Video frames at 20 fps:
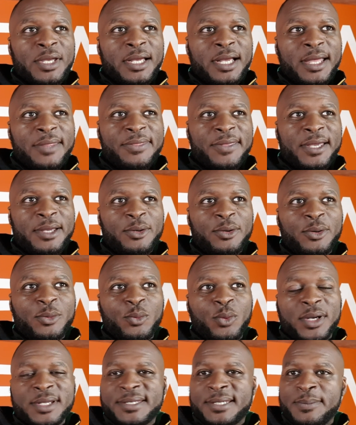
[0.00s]
I think
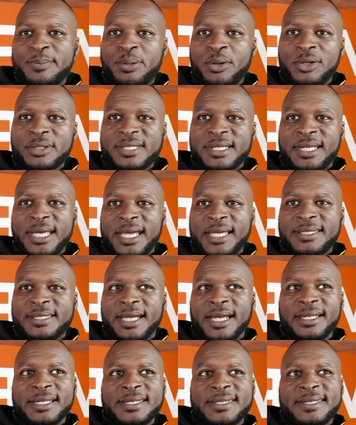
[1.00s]
what's important here to
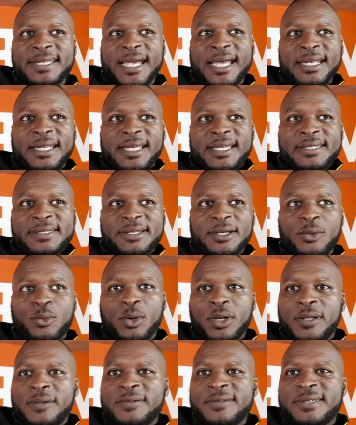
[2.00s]
understand is
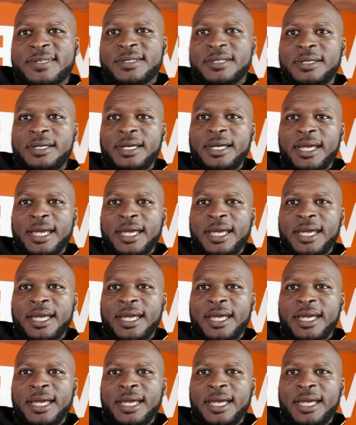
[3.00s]
Wolves,